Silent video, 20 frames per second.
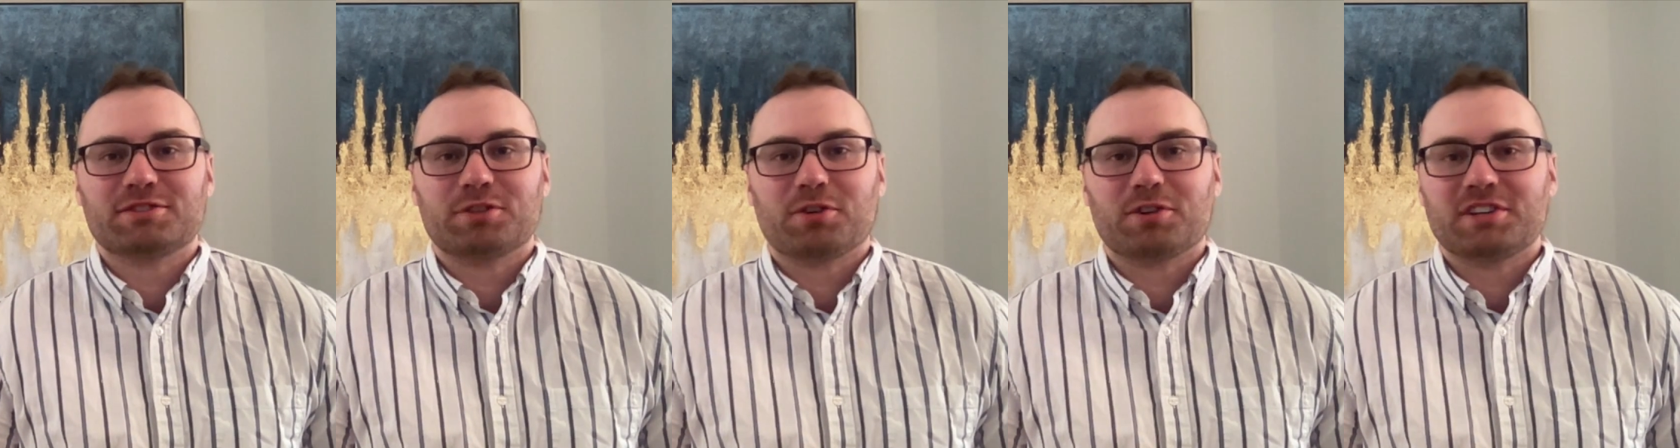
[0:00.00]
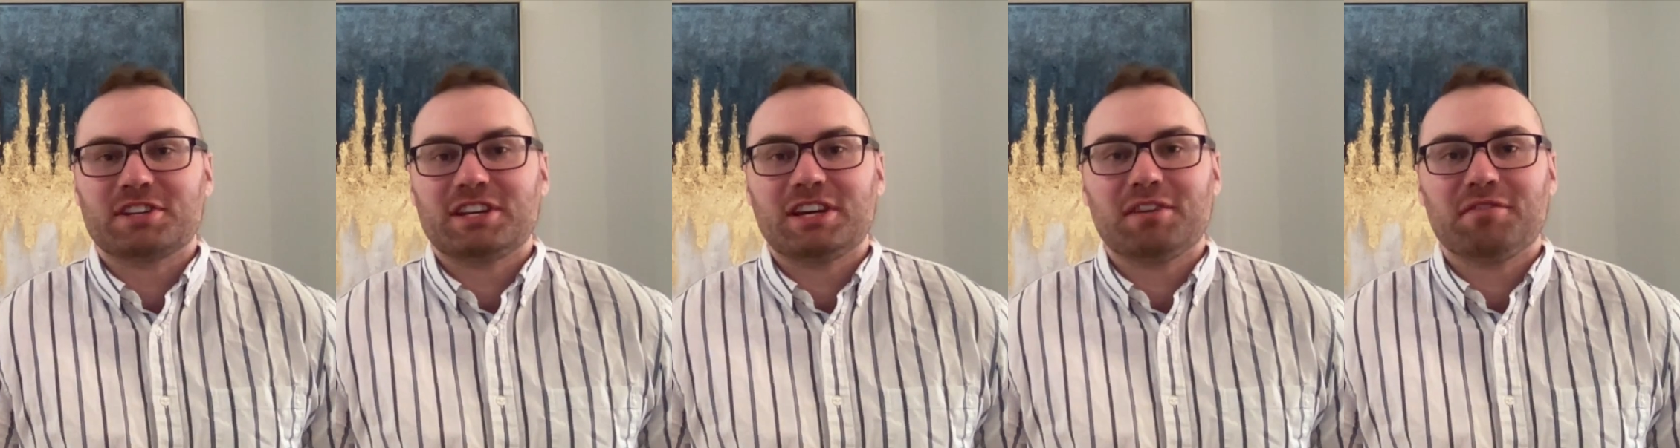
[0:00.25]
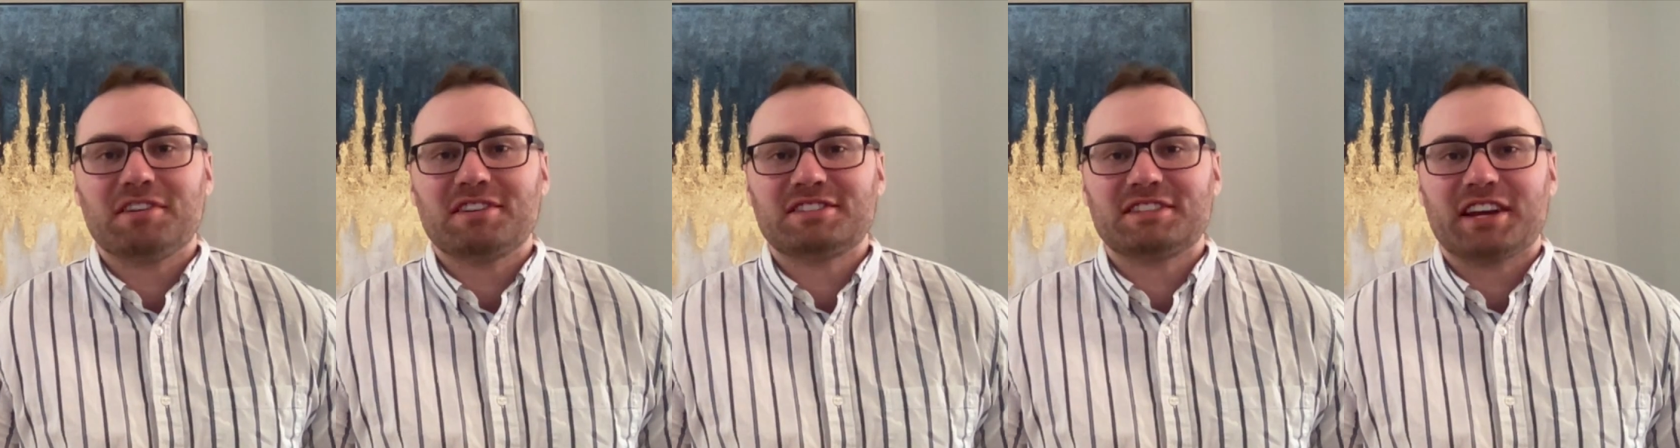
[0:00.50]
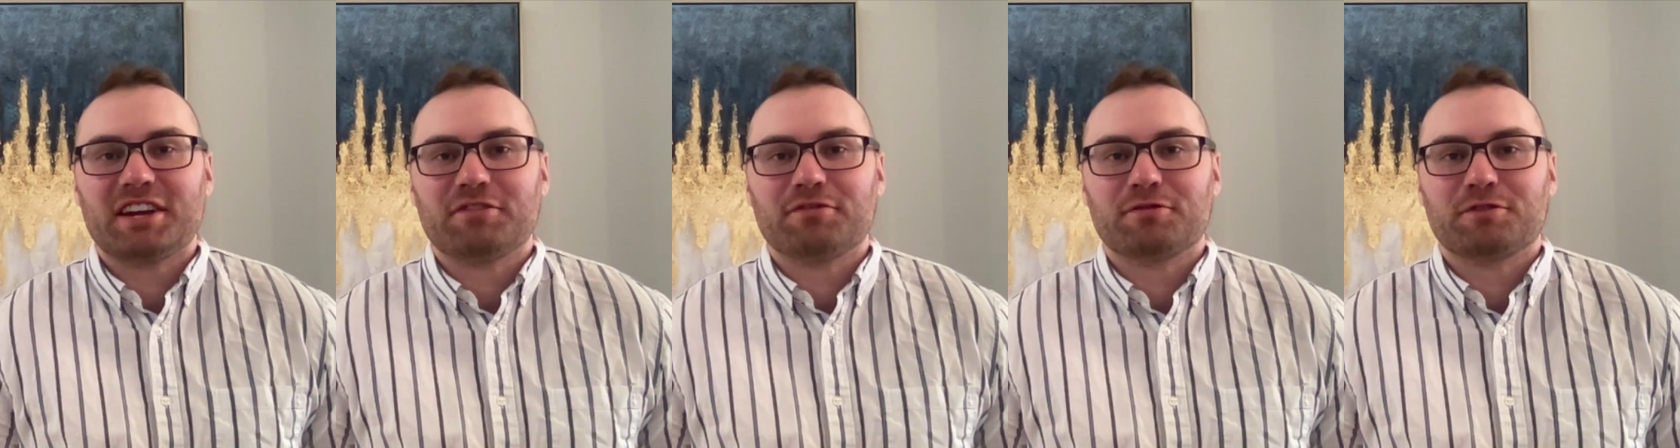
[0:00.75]
or
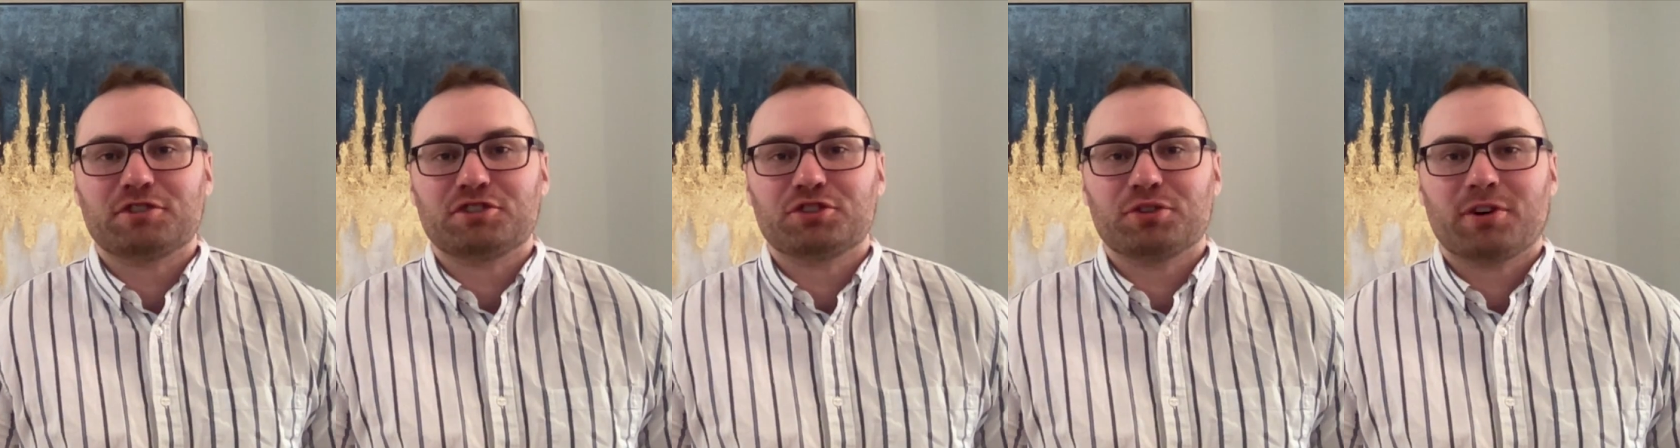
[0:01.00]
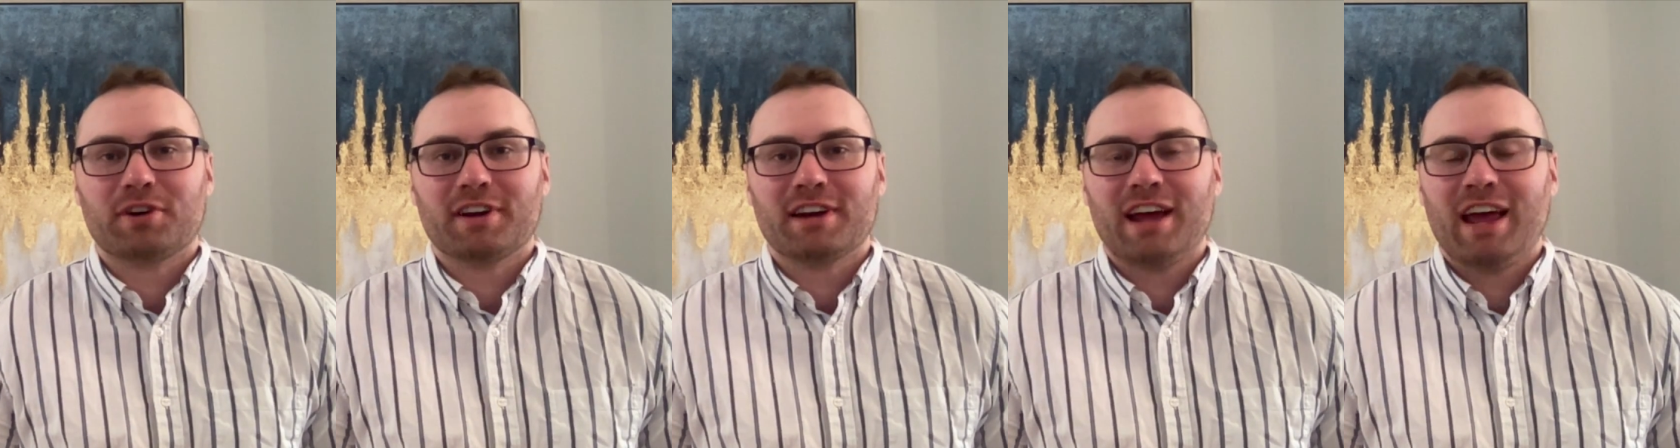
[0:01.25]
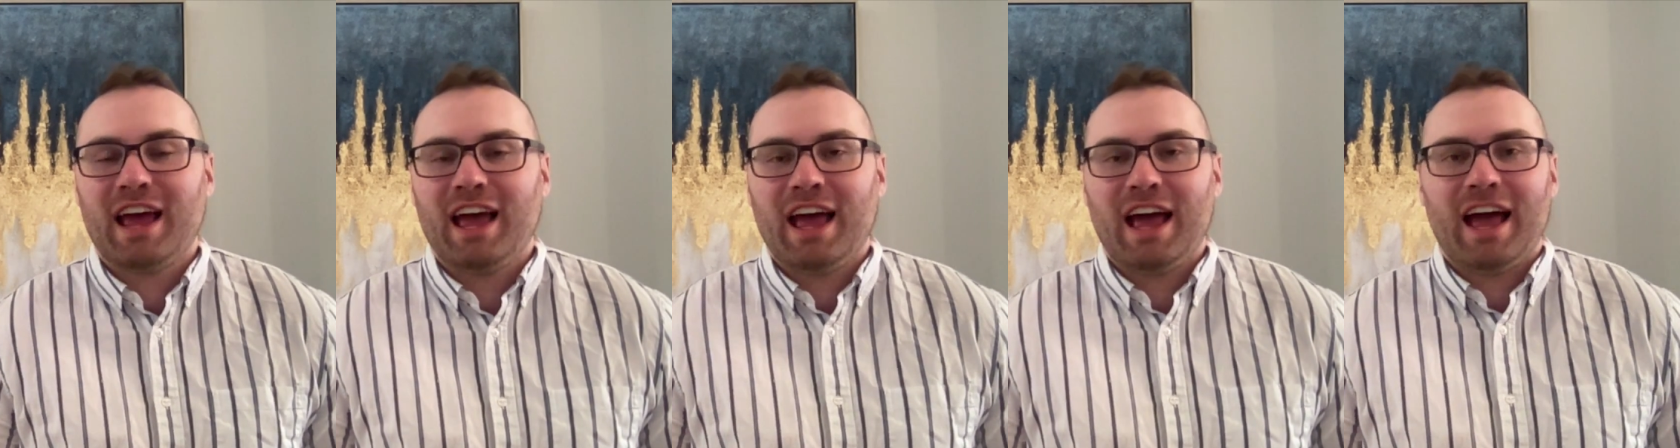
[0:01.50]
TFSA for short,